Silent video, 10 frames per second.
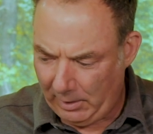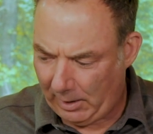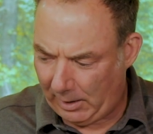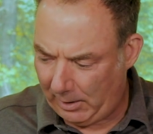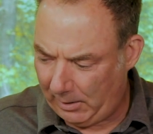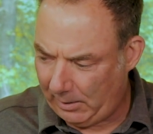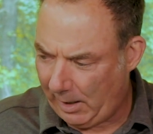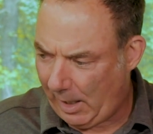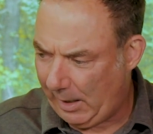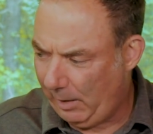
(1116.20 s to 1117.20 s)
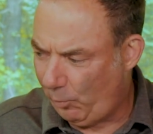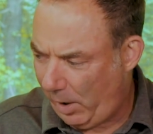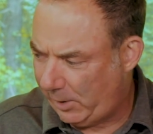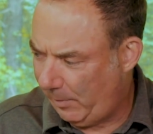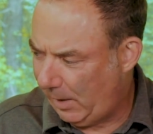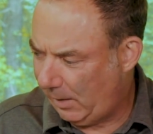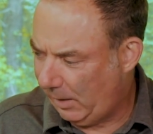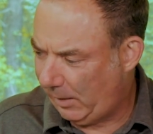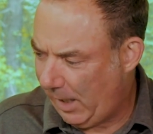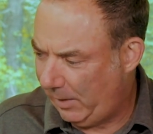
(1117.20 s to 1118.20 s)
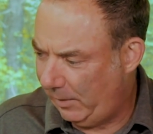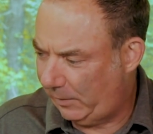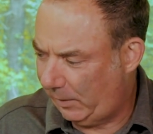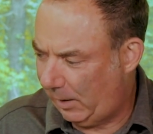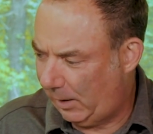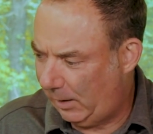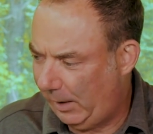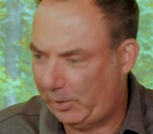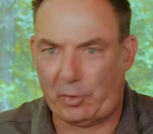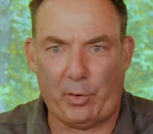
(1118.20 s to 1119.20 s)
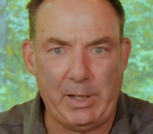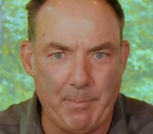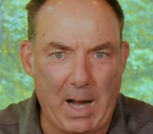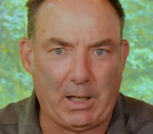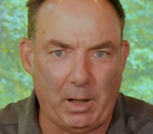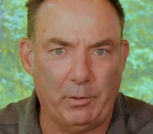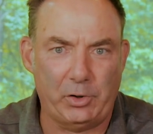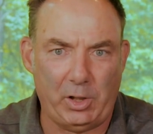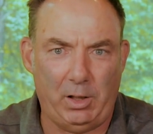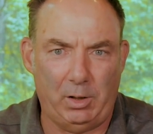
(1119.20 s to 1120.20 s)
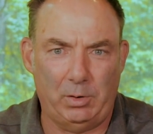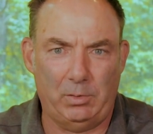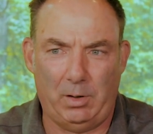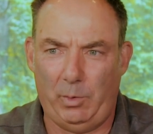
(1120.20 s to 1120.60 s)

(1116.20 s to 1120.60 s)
I didn't watch it, but I think they had this extreme makeover show.